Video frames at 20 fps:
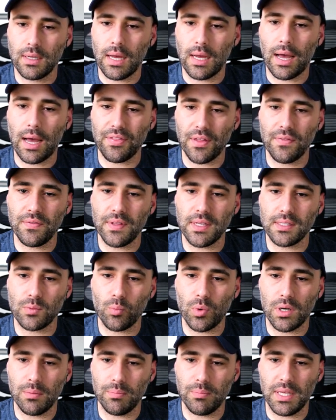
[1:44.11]
I think this
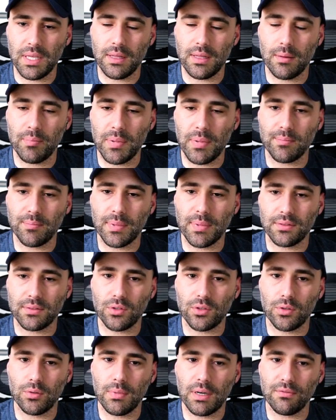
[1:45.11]
will be the big
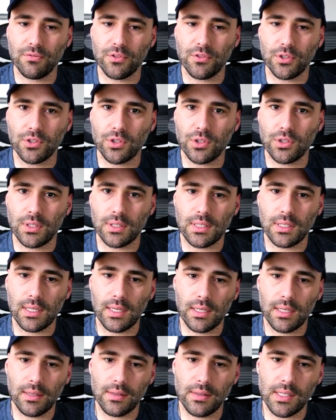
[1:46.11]
bathroom,
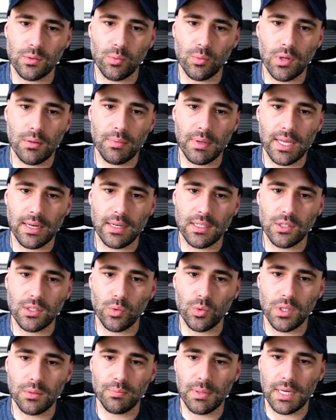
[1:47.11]
unfortunately. This will be an en
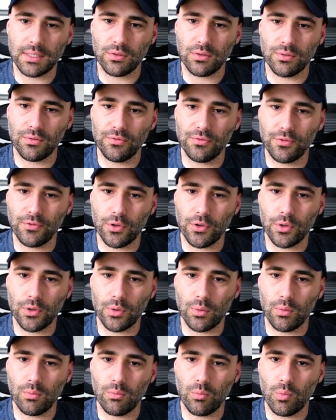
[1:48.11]
suite bathroom
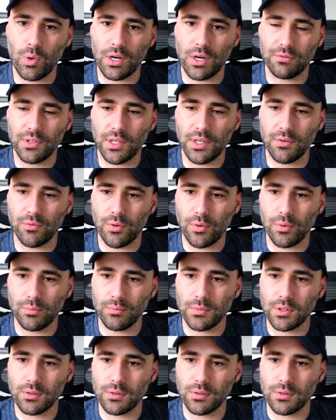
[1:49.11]
for one of the rooms.